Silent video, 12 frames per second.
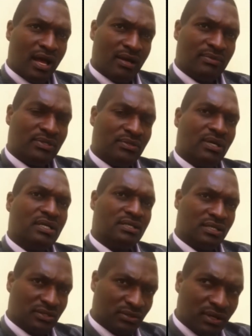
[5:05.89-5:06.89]
I'm sure
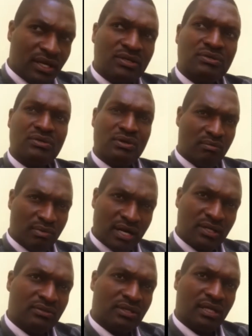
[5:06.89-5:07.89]
she's going to go back
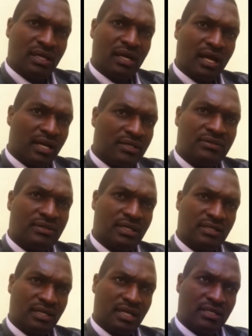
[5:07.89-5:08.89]
to the
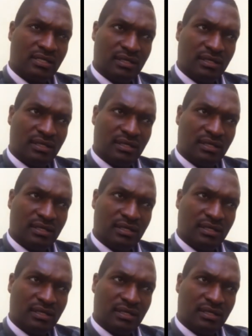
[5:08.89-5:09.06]
countries that